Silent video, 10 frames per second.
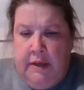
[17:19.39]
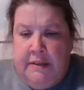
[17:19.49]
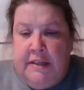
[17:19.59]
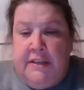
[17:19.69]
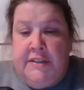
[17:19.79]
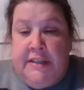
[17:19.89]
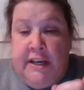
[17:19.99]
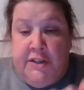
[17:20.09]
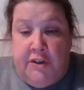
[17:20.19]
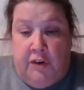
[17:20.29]

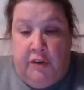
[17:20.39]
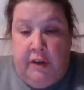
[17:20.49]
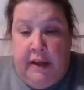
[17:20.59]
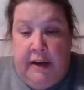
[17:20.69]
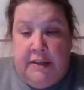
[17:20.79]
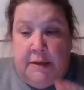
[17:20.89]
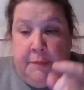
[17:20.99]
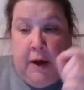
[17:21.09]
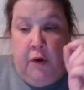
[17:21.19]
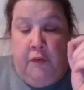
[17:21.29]
Sensational. And it's
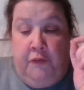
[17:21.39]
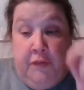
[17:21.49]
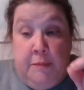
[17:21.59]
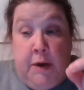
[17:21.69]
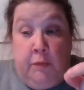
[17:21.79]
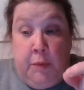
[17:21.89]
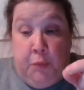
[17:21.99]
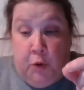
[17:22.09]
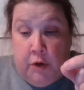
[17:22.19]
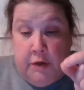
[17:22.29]
about female
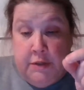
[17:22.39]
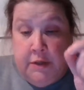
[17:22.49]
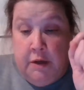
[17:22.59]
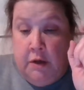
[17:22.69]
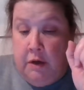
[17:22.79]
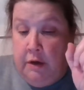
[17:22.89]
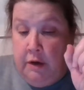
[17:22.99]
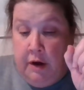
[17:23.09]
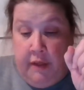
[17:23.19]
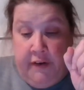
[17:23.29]
reporters.
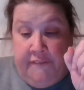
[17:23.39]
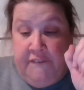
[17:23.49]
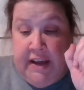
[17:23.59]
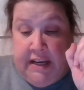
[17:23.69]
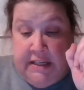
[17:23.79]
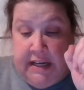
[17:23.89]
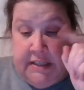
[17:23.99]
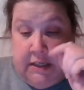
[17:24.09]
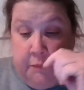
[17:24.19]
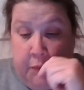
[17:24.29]
Another
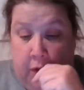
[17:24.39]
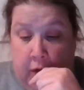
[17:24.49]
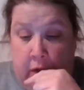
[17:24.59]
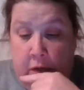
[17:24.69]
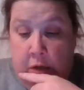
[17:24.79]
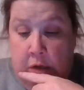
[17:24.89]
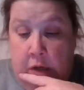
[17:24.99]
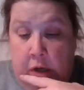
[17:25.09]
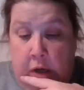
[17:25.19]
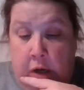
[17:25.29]
fantastic book.
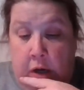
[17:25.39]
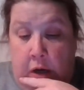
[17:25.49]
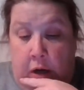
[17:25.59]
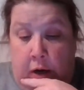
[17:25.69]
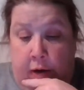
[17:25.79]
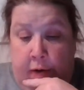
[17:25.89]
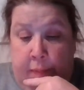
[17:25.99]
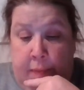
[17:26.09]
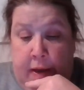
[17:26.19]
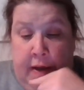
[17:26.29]

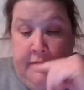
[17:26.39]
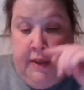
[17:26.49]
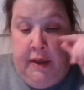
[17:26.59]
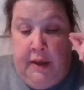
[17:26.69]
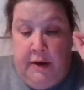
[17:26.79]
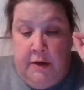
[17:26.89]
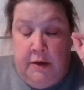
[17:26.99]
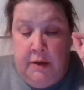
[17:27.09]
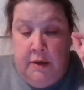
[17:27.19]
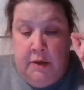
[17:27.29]
And then
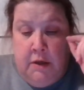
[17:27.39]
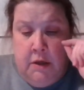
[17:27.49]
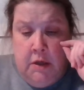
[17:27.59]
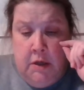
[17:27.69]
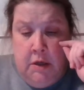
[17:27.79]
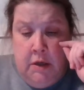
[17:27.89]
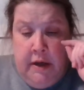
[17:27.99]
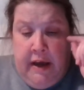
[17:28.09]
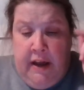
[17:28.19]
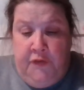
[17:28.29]

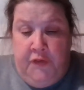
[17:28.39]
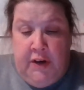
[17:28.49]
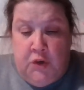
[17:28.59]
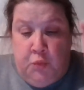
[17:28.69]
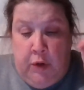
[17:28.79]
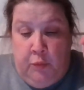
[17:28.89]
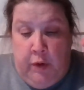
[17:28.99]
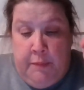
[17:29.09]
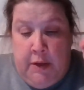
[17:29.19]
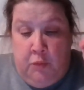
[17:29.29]
I finished When
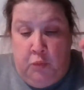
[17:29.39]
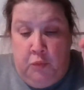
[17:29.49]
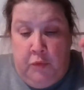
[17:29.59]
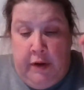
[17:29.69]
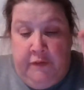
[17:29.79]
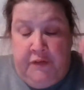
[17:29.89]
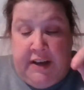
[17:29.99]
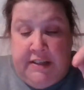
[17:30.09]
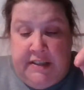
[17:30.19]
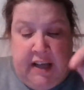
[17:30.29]
Women
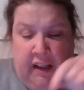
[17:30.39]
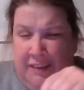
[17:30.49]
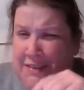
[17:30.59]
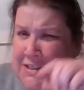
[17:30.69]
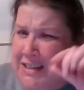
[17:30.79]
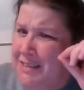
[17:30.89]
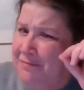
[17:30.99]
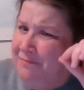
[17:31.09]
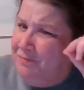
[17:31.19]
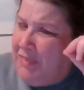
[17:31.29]
Invented
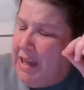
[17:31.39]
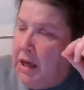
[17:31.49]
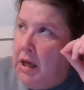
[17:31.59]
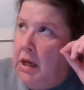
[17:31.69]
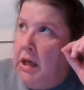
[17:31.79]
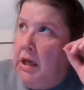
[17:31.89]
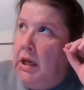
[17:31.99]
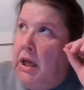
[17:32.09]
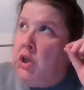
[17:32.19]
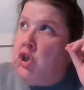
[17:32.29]
Television.
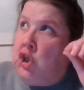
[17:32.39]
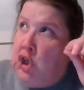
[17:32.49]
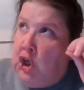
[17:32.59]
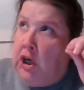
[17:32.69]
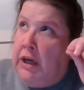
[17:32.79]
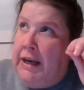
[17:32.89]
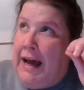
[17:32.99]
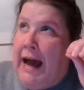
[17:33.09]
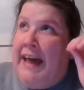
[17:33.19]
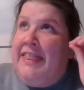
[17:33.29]
It's good.
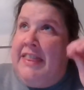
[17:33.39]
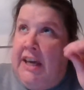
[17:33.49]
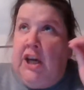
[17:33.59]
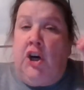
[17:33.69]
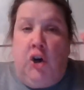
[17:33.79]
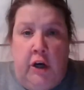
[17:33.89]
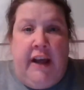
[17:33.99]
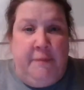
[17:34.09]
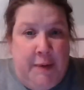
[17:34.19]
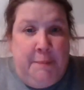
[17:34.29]
I think it could
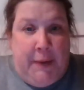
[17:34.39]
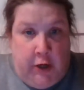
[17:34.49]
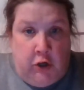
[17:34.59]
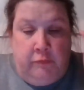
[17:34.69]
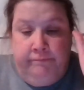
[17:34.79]
have been better.